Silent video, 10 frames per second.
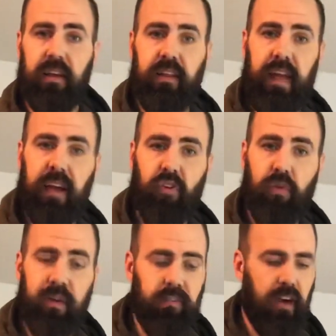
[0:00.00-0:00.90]
that
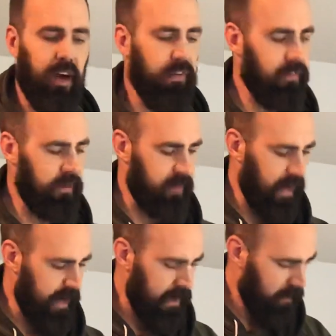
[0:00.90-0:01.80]
grease off your
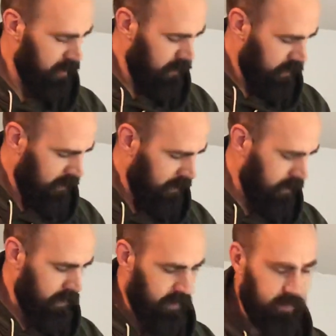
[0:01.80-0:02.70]
hat.
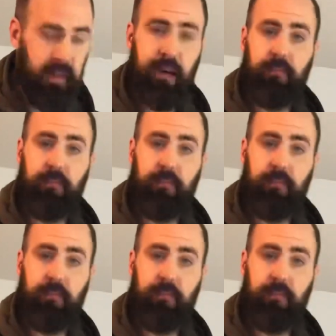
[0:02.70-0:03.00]
It's got a